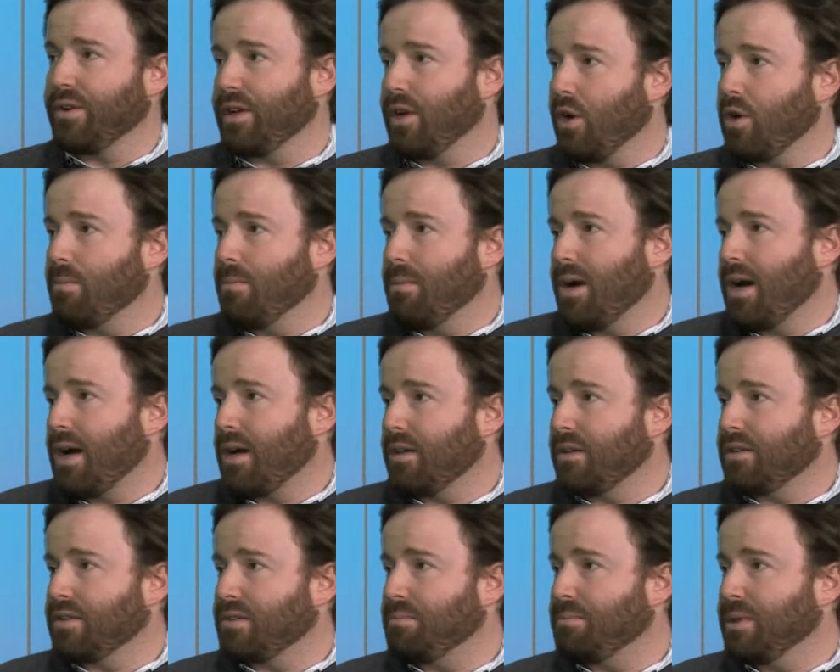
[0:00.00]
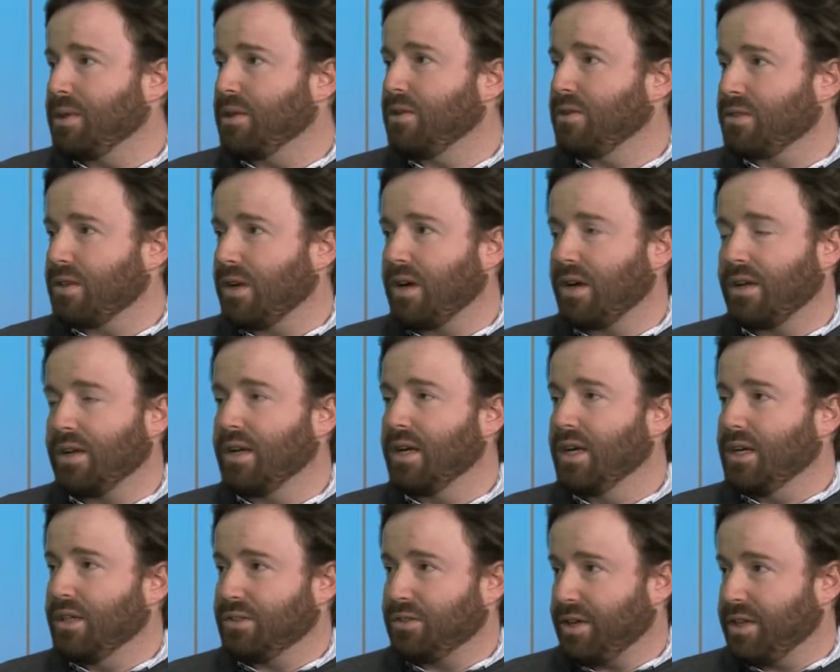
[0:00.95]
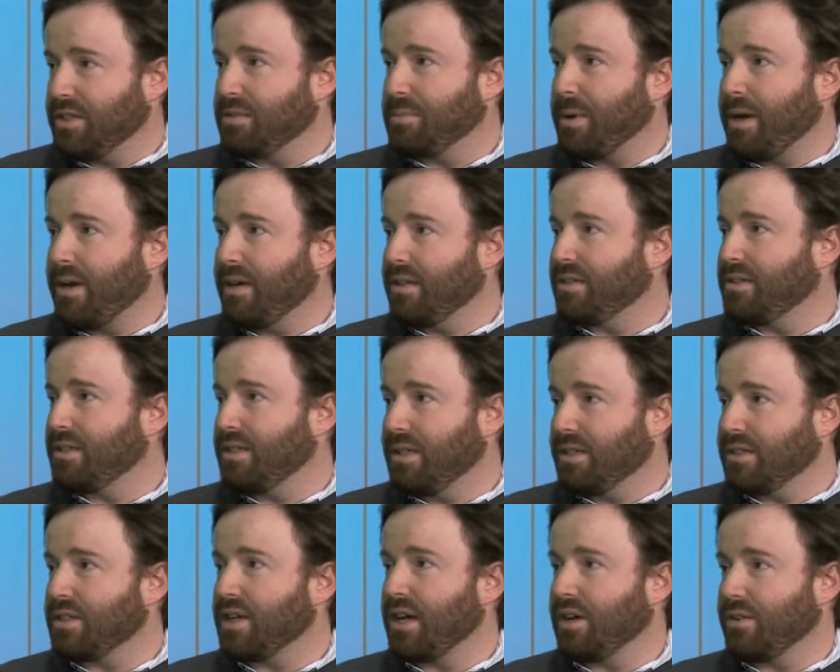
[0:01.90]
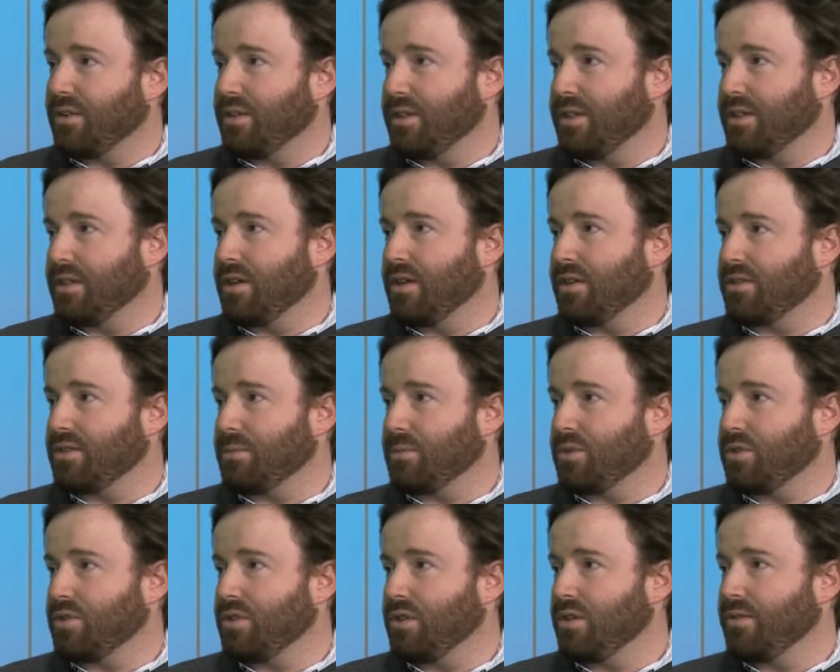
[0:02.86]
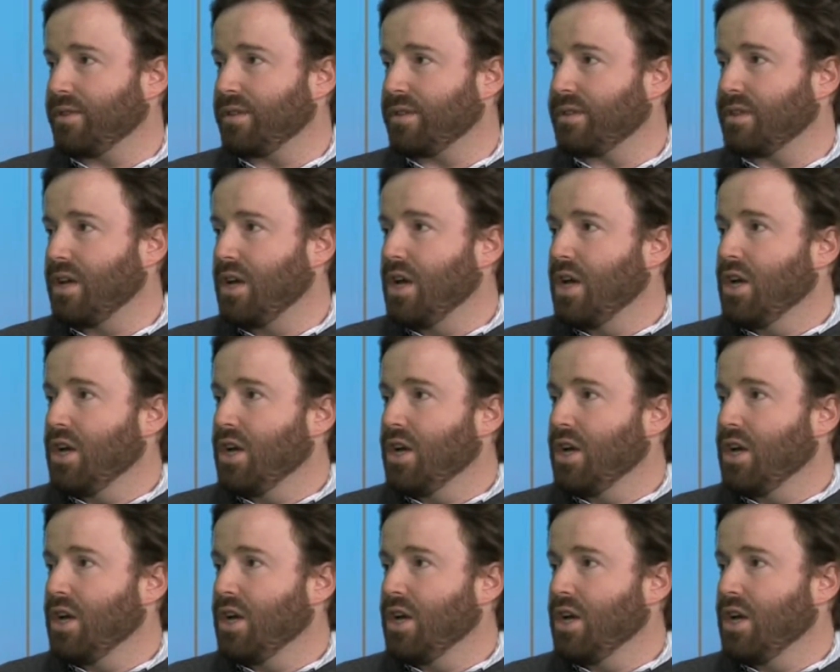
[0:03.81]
Our model is built on transparency, integrity, and customer service.